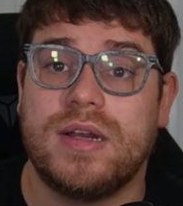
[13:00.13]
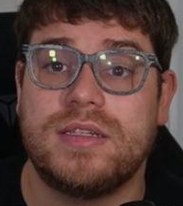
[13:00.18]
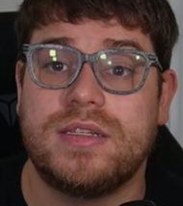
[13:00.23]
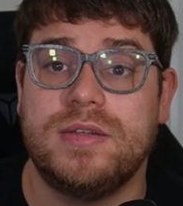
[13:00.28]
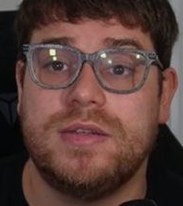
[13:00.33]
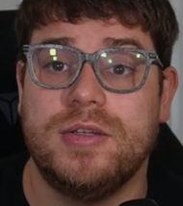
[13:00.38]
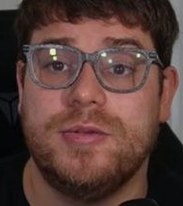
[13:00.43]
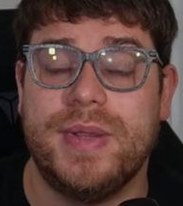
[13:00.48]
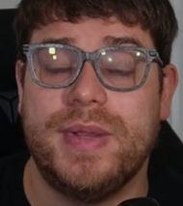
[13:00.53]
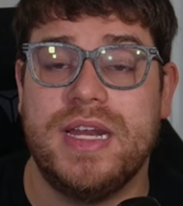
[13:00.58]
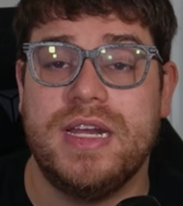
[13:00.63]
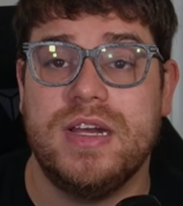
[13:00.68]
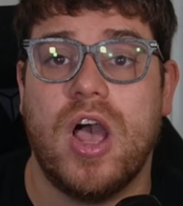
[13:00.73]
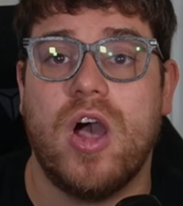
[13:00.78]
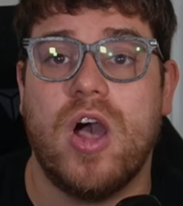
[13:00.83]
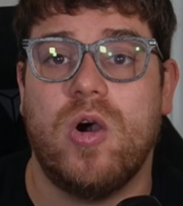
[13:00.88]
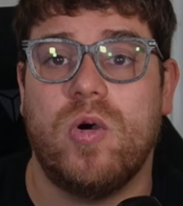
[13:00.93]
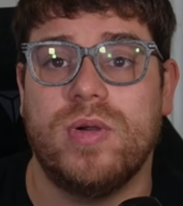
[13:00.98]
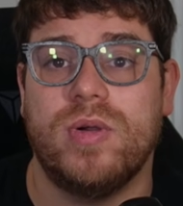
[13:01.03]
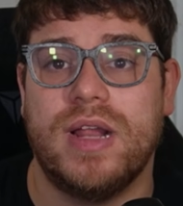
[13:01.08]
to be
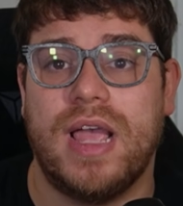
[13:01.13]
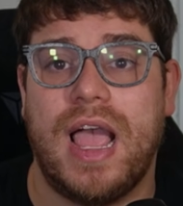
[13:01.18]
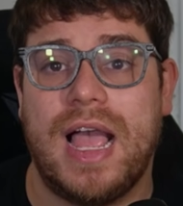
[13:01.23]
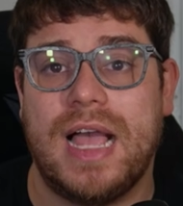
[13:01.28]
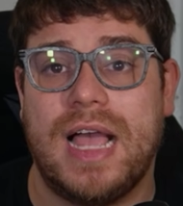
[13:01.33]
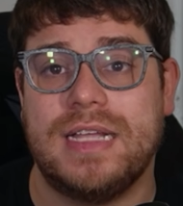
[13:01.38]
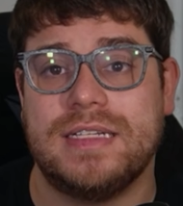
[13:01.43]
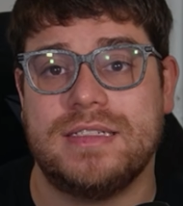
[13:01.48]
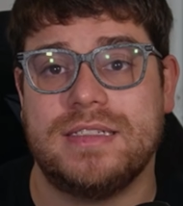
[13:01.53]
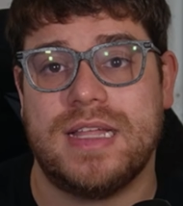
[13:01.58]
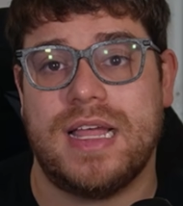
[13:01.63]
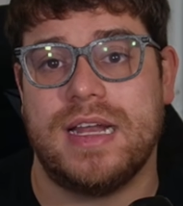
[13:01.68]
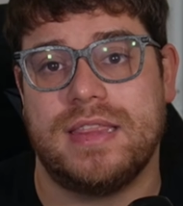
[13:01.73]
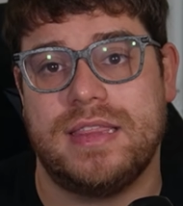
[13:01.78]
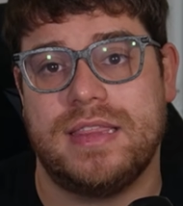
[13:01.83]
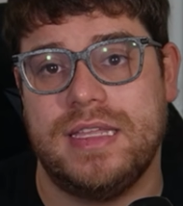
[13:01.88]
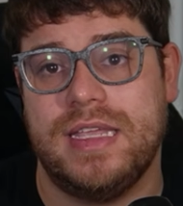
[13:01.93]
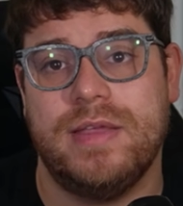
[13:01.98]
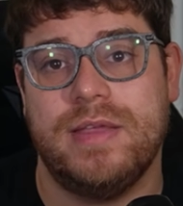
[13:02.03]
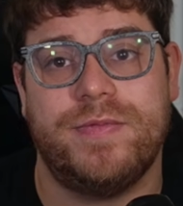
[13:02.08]
known as that
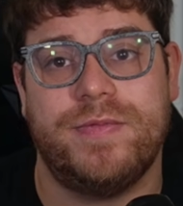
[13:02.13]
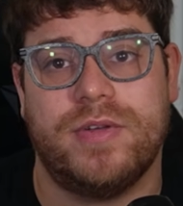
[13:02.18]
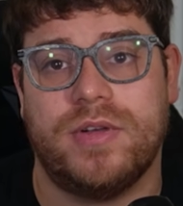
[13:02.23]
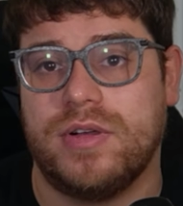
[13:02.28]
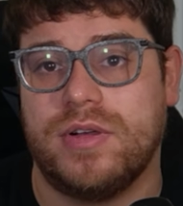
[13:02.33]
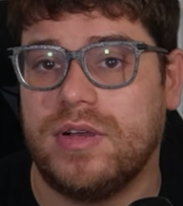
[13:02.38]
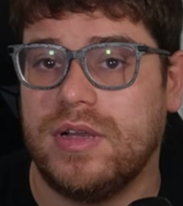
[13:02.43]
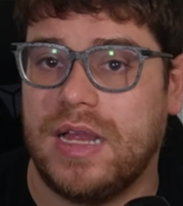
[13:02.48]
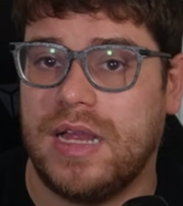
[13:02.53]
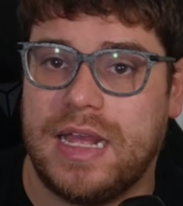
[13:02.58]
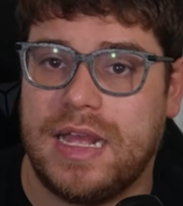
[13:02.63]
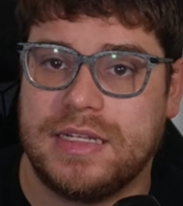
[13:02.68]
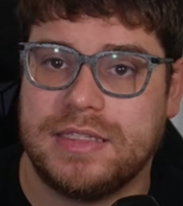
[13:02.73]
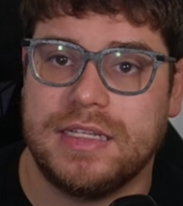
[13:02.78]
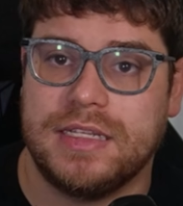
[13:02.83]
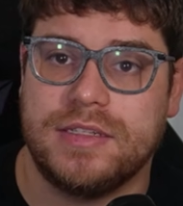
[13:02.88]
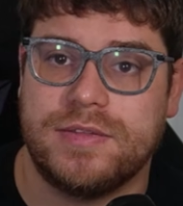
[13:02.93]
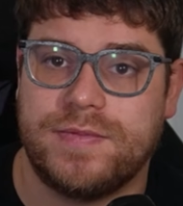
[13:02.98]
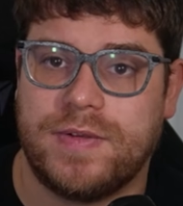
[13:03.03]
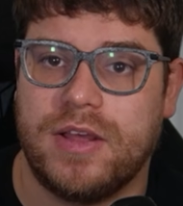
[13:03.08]
thief or as
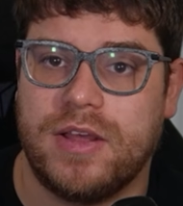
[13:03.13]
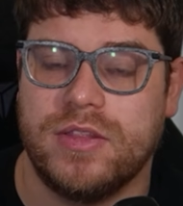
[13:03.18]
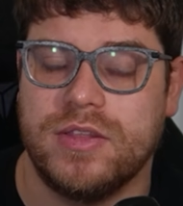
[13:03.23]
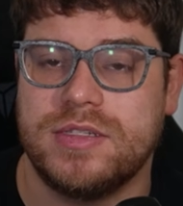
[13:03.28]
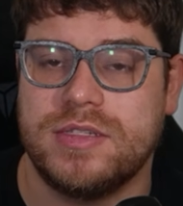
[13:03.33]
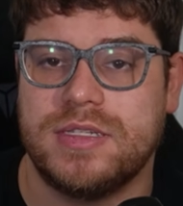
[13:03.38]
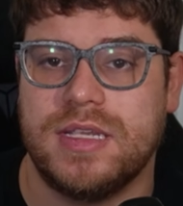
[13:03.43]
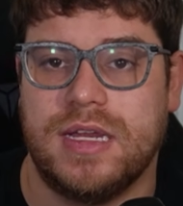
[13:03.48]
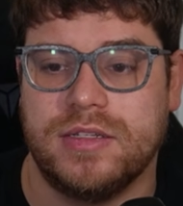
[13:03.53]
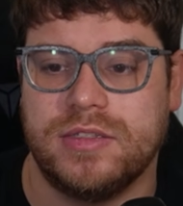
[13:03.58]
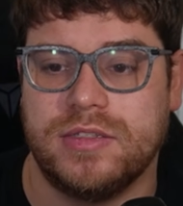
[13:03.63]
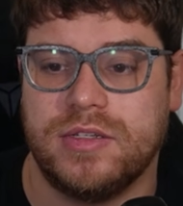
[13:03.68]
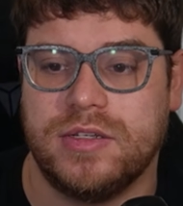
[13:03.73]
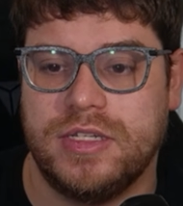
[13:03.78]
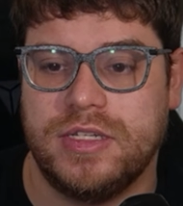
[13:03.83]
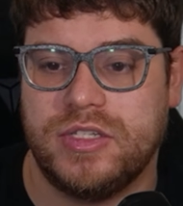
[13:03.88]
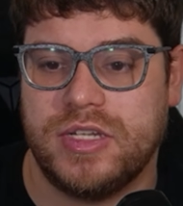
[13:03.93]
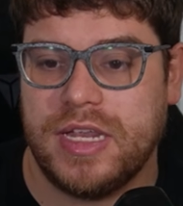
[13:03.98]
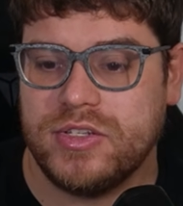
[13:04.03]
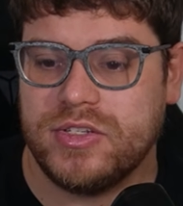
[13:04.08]
his father's son, so he
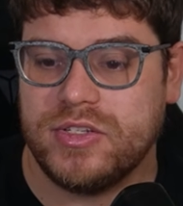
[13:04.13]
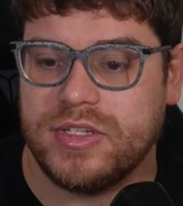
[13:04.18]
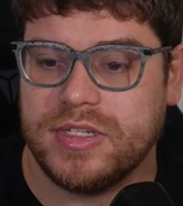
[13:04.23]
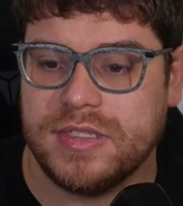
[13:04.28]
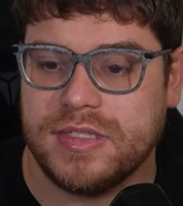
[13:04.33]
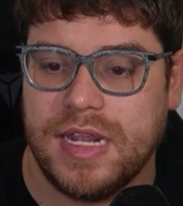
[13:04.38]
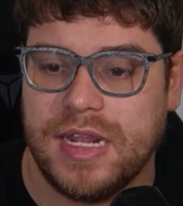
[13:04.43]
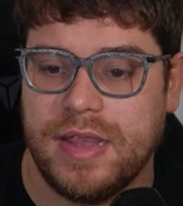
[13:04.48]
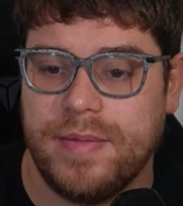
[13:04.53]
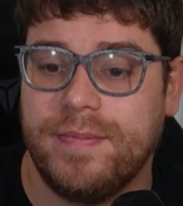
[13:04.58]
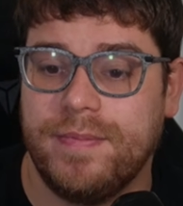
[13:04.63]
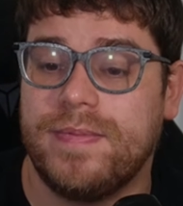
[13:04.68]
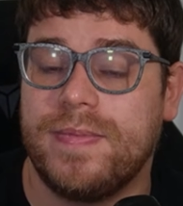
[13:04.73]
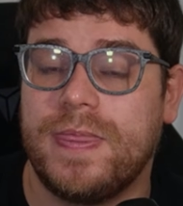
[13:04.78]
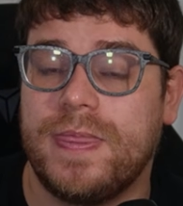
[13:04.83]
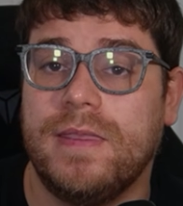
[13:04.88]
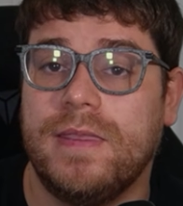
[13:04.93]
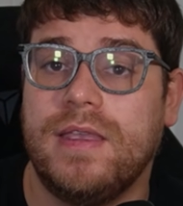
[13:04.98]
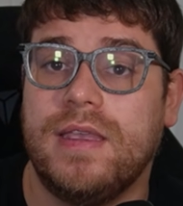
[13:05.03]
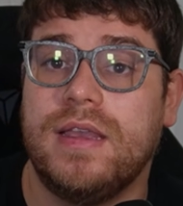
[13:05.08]
changed his name
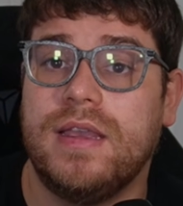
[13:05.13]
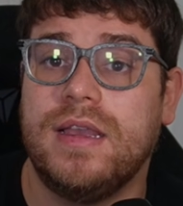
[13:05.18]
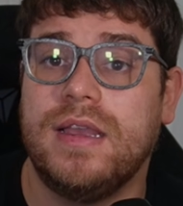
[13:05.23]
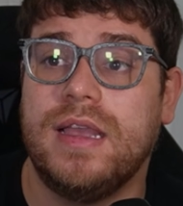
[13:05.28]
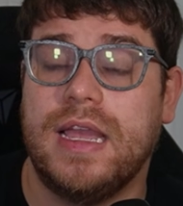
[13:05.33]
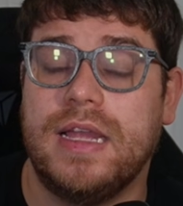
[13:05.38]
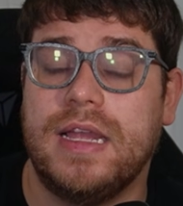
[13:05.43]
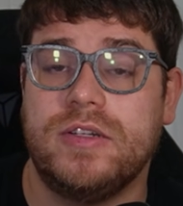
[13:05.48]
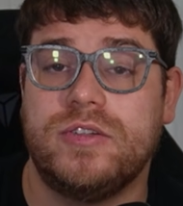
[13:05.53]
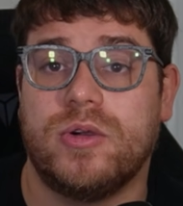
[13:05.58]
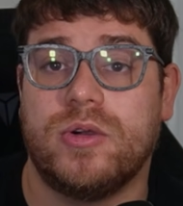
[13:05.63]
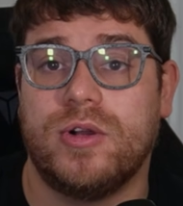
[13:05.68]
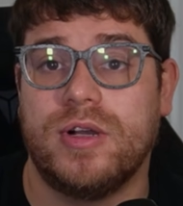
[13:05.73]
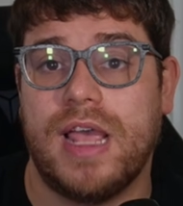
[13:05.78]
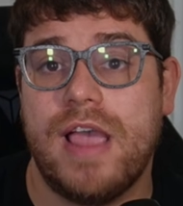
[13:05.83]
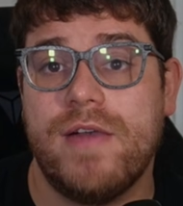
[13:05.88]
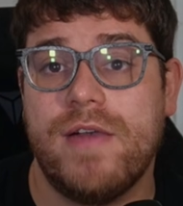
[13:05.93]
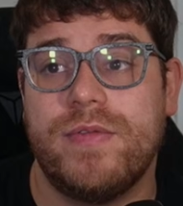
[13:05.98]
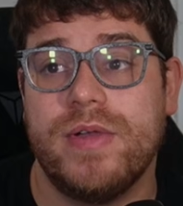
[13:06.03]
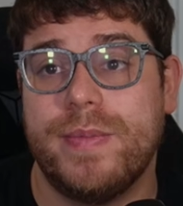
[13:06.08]
and told
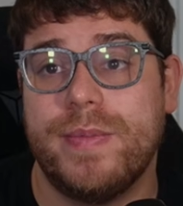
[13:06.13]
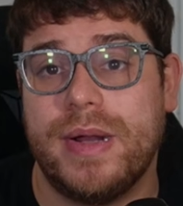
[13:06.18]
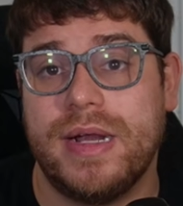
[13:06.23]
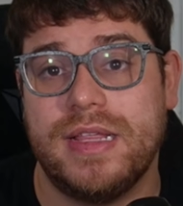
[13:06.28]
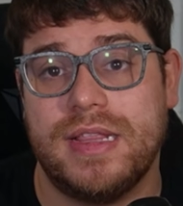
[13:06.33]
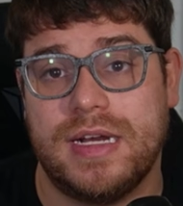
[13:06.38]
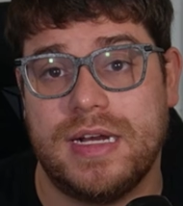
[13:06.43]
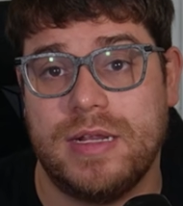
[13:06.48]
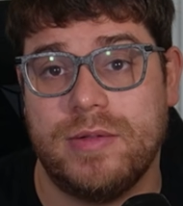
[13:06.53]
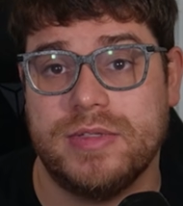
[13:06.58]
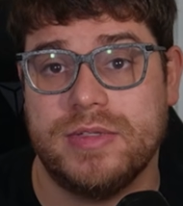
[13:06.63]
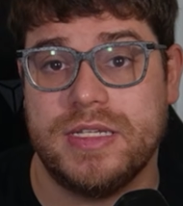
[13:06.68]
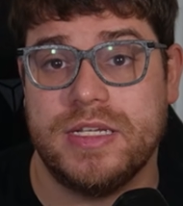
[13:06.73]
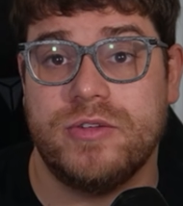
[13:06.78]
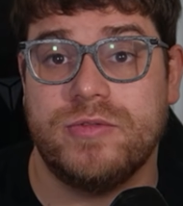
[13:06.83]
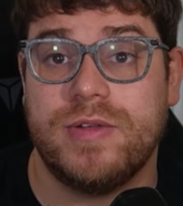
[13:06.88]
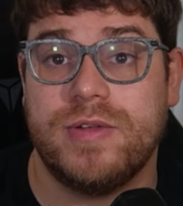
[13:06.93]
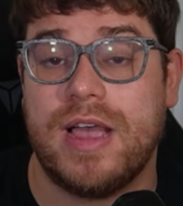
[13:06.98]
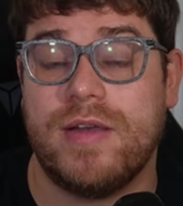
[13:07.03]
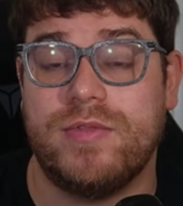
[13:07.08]
everybody that he was a
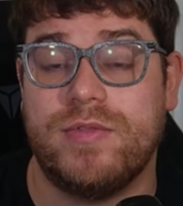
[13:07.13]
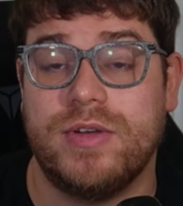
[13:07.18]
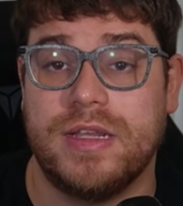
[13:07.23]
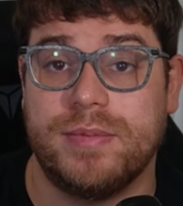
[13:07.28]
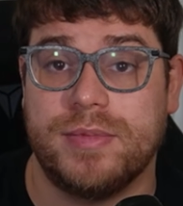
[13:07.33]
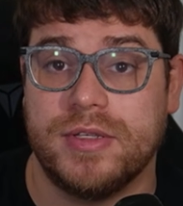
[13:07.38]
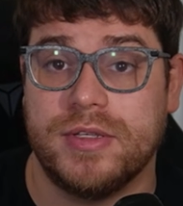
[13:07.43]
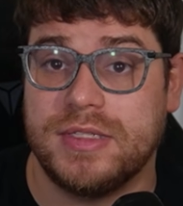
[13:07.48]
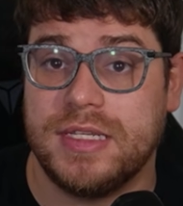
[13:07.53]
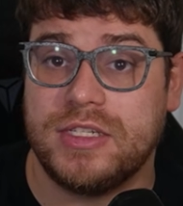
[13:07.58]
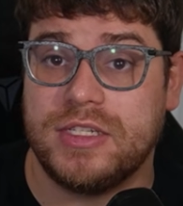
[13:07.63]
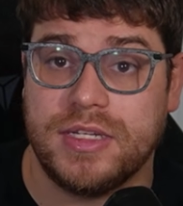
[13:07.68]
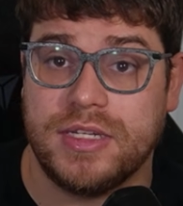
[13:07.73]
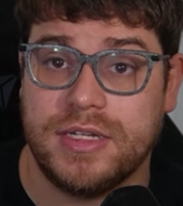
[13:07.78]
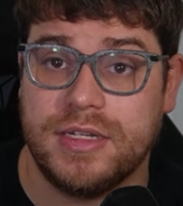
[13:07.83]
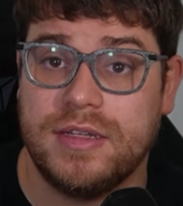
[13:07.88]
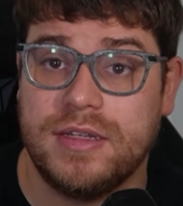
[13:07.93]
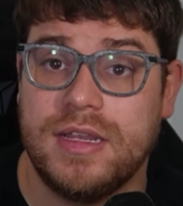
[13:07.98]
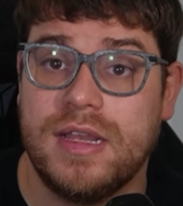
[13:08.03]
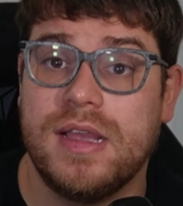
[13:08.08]
traveling
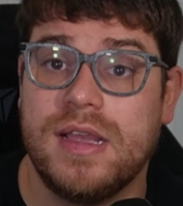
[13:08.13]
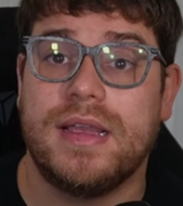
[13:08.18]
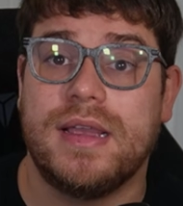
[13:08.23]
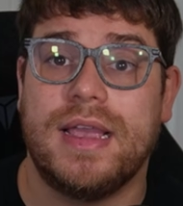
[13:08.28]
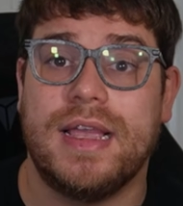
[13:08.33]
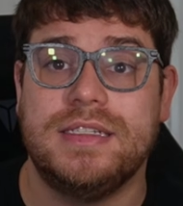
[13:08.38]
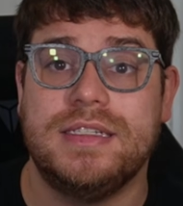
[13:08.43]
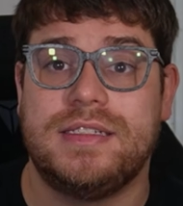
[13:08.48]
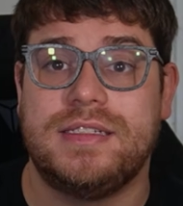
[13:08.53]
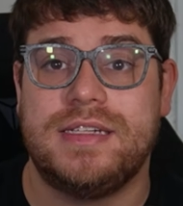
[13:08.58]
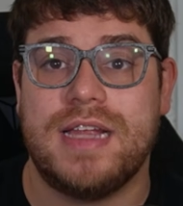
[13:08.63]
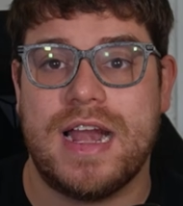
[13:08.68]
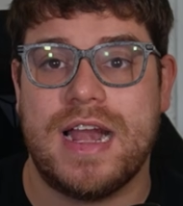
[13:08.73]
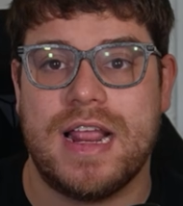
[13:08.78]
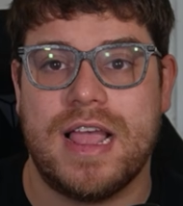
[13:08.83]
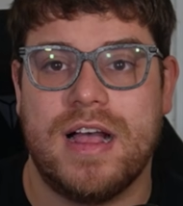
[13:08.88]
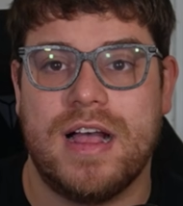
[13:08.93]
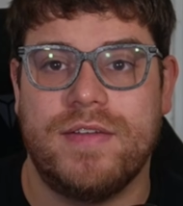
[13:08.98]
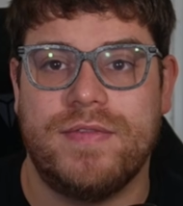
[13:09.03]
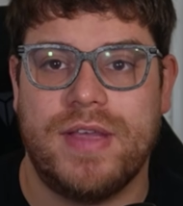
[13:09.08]
musician instead
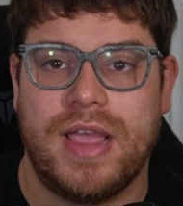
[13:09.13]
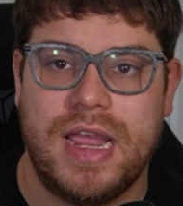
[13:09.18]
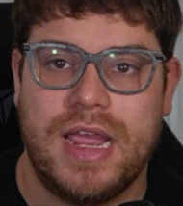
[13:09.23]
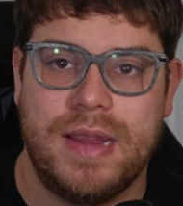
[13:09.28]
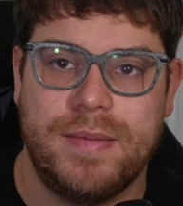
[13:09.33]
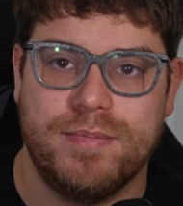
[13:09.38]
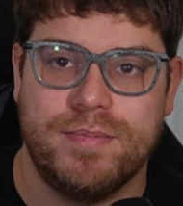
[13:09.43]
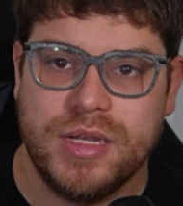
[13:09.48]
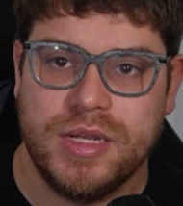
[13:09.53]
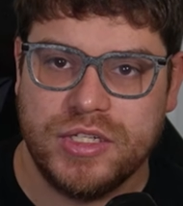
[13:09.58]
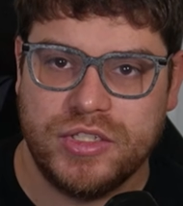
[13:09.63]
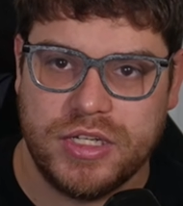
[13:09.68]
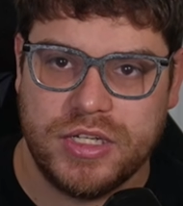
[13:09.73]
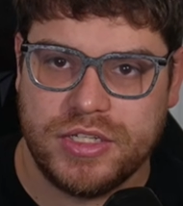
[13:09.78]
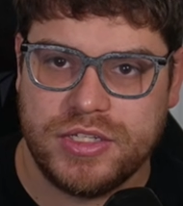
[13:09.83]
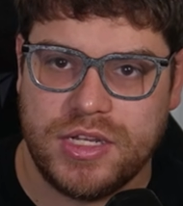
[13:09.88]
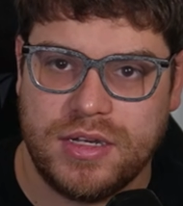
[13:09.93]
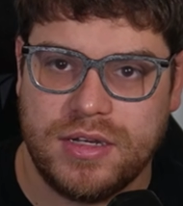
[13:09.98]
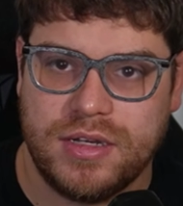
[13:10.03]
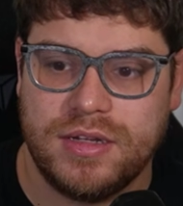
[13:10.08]
of a
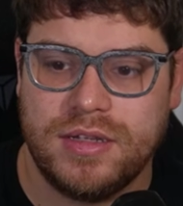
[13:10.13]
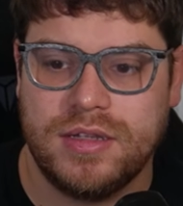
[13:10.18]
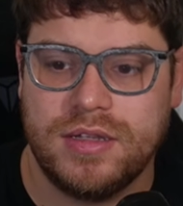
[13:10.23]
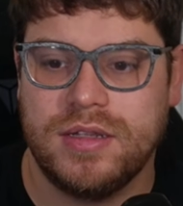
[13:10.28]
magician.